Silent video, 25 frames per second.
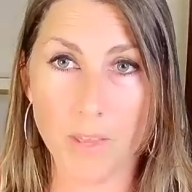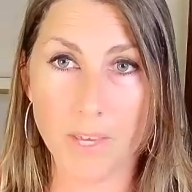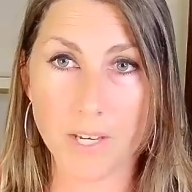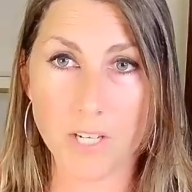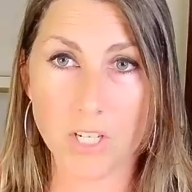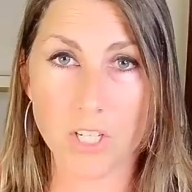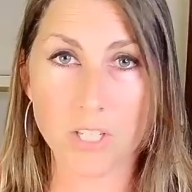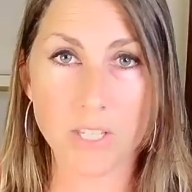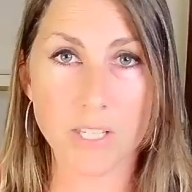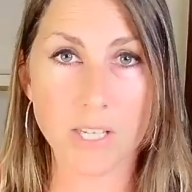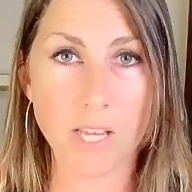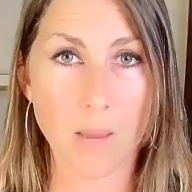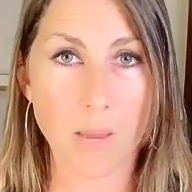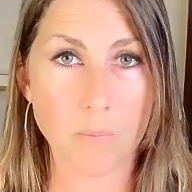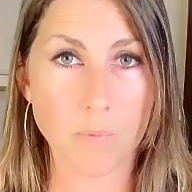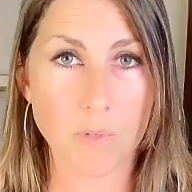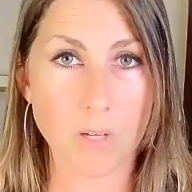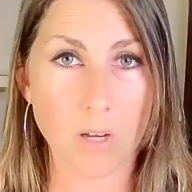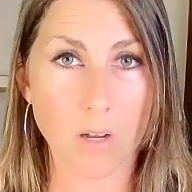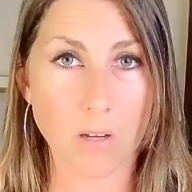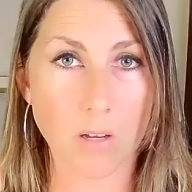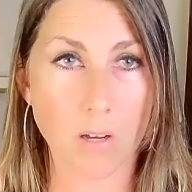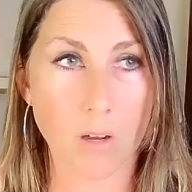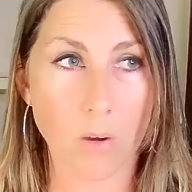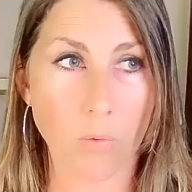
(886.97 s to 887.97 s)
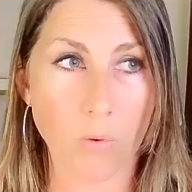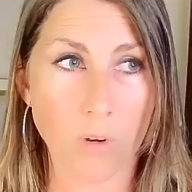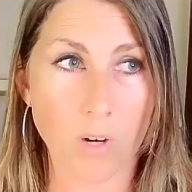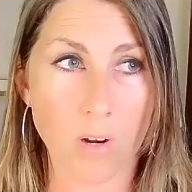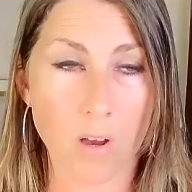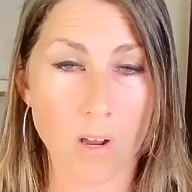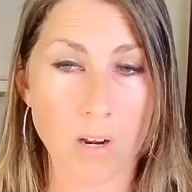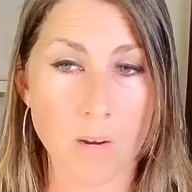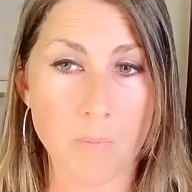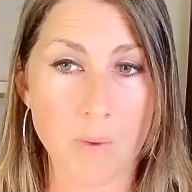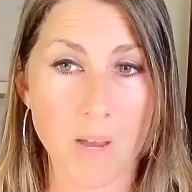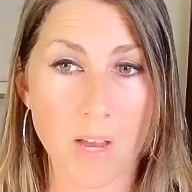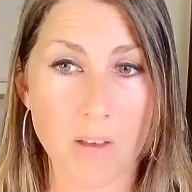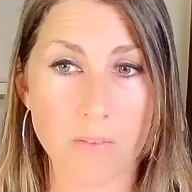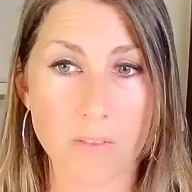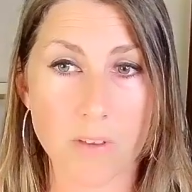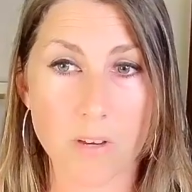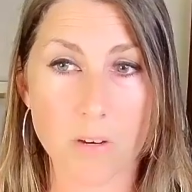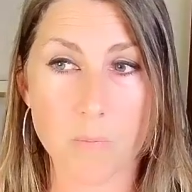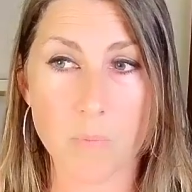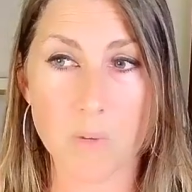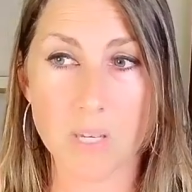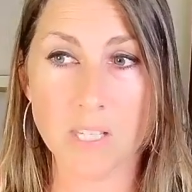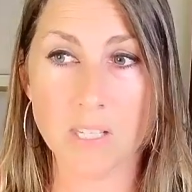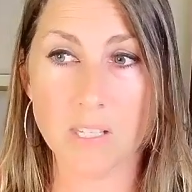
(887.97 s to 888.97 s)
They just kept on going on about
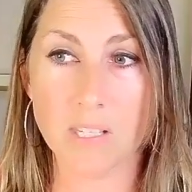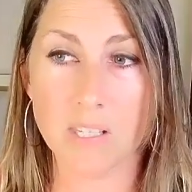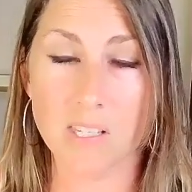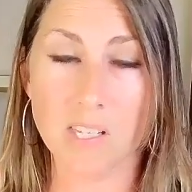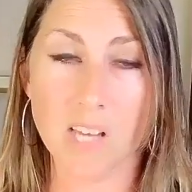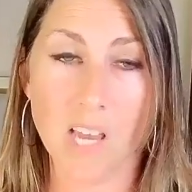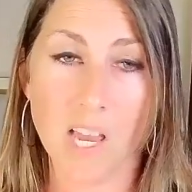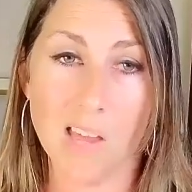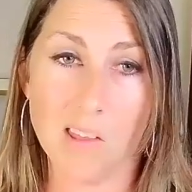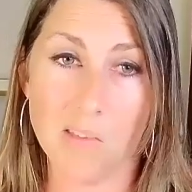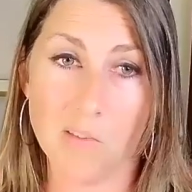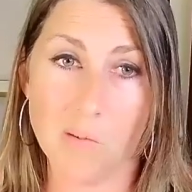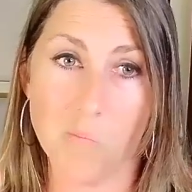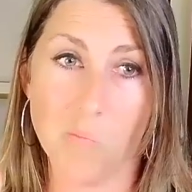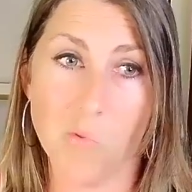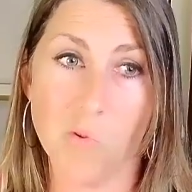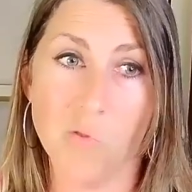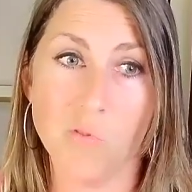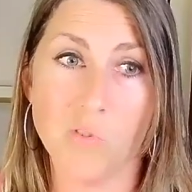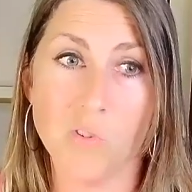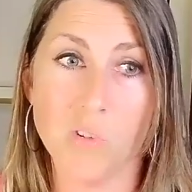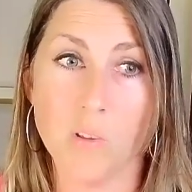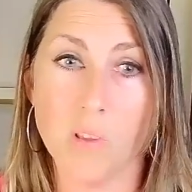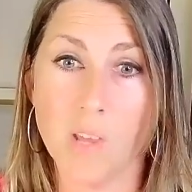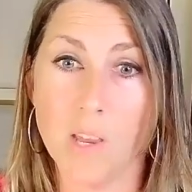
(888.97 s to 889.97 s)
their business and moved.